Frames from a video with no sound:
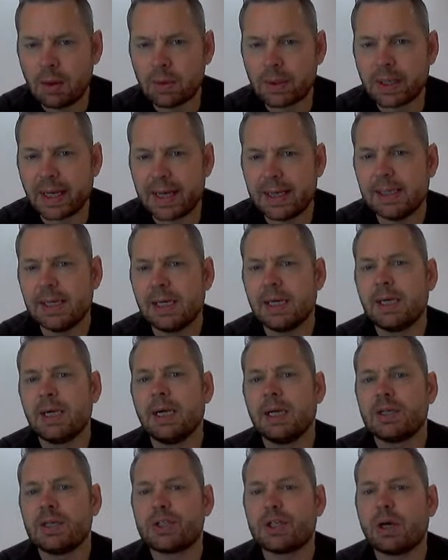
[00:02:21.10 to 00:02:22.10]
Okay,
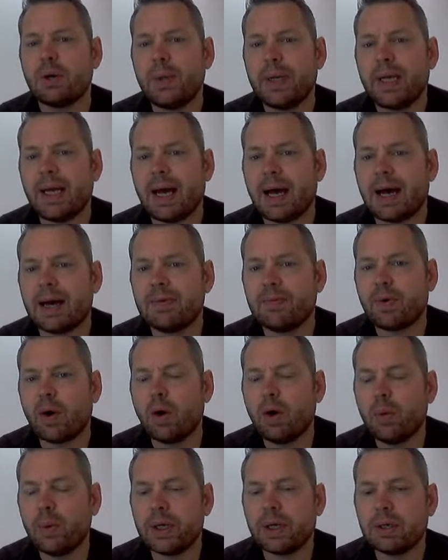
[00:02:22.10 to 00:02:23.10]
so we have,
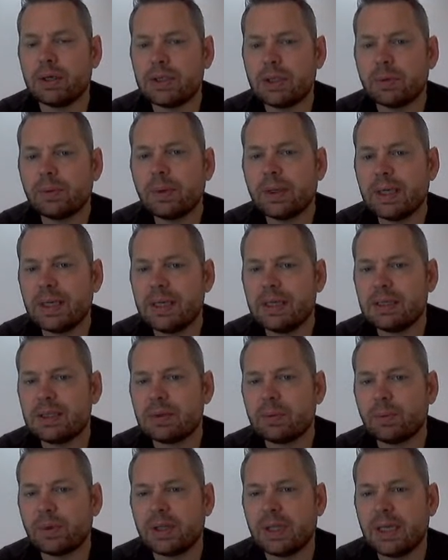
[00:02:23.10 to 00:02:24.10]
all we're going to do
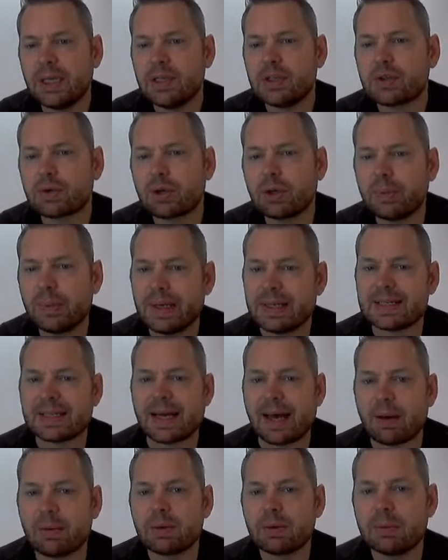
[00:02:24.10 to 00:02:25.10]
with each group is
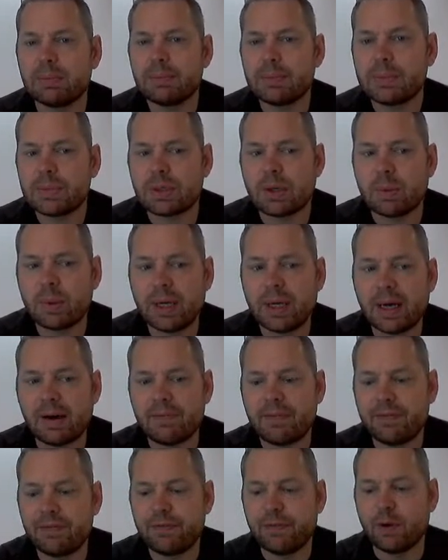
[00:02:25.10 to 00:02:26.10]
count them. So we
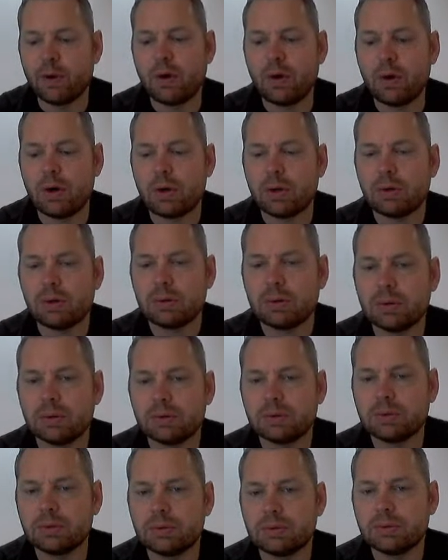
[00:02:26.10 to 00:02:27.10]
have 4
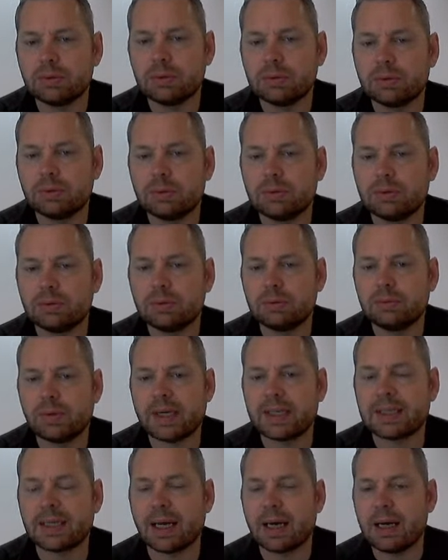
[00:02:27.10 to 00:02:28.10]

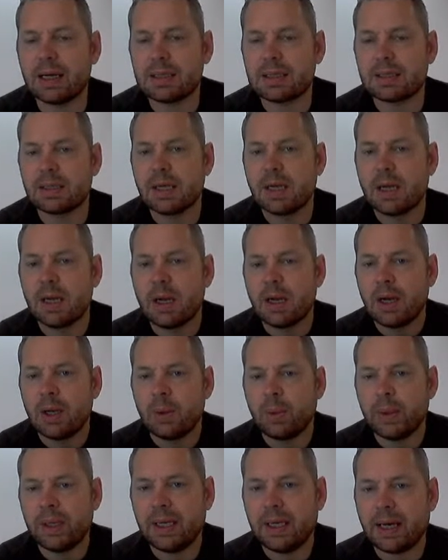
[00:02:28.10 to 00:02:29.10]
red cars,
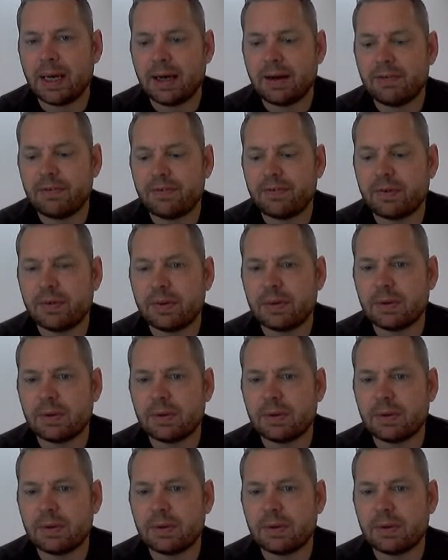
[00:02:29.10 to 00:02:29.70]
we have